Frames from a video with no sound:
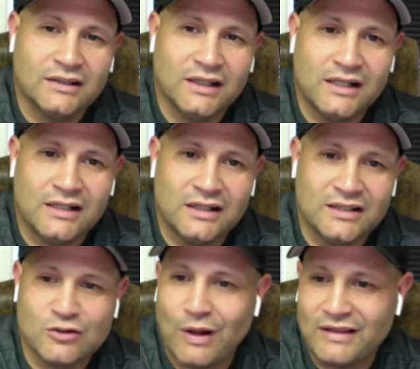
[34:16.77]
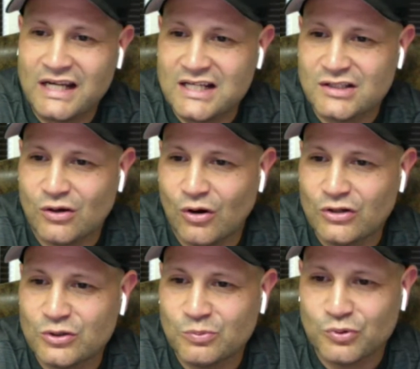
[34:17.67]
And so I think it's
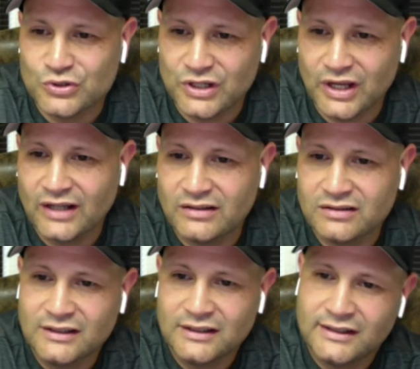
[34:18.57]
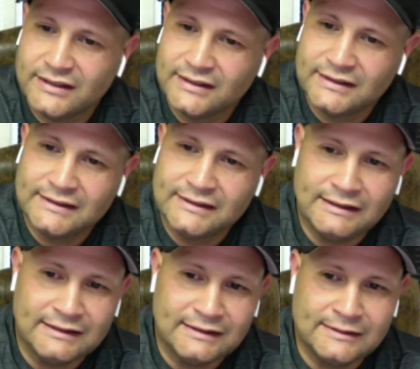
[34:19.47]
hard to project.
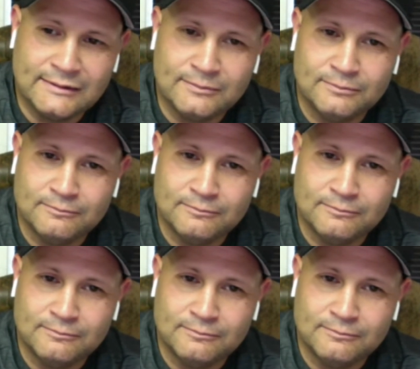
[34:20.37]
I